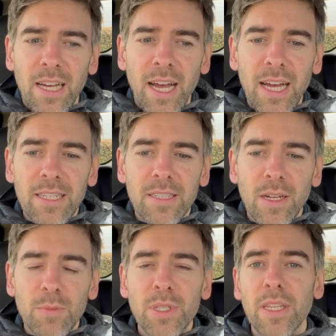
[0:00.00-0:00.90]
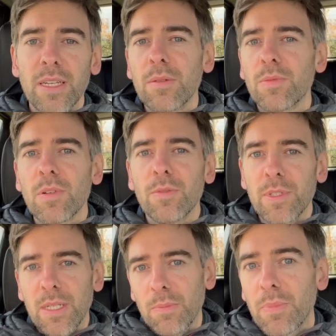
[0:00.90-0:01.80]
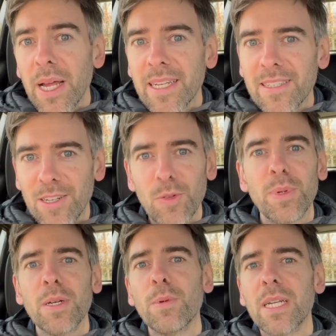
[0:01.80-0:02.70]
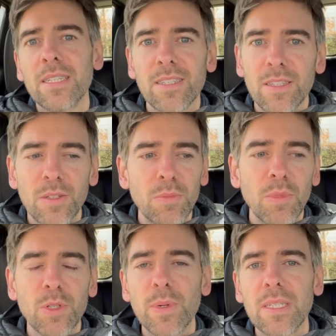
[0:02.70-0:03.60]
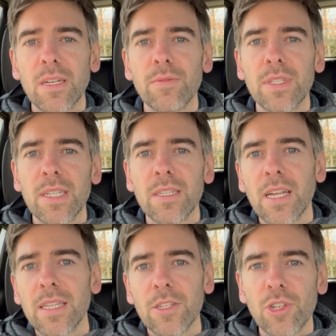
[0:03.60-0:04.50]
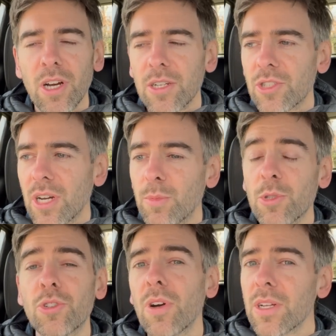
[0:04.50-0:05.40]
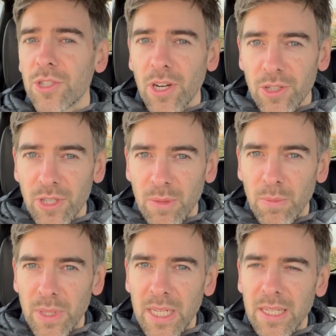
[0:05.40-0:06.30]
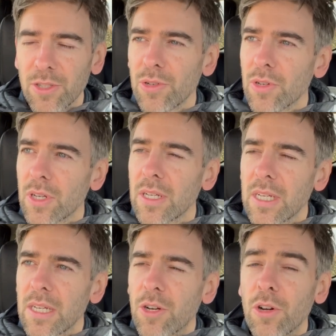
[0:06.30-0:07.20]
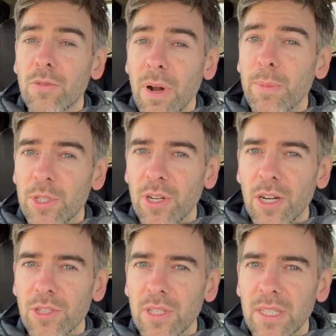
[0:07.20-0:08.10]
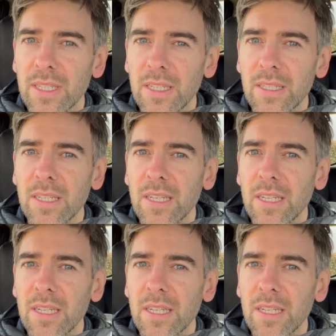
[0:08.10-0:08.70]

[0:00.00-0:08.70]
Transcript: and so they obviously panicked a little bit, went into the motorway services, and they charged up, or tried charging, but it took, on a rapid charger this is,